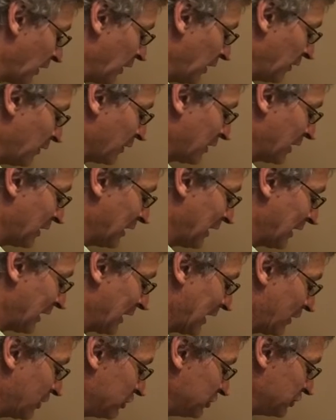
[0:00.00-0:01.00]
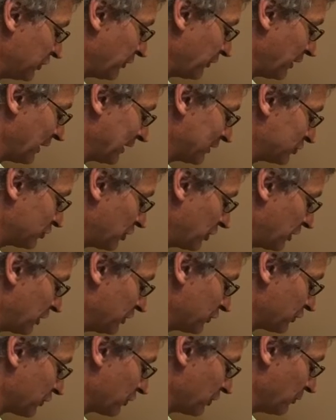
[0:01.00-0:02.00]
The kinetic energy of the electron is
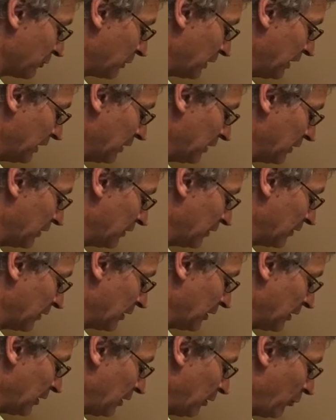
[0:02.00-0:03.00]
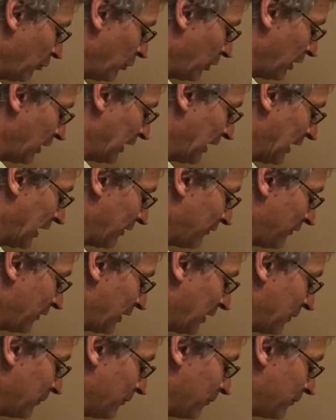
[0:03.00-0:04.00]
going to be
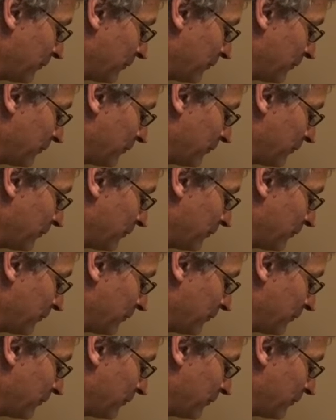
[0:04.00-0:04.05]
1/2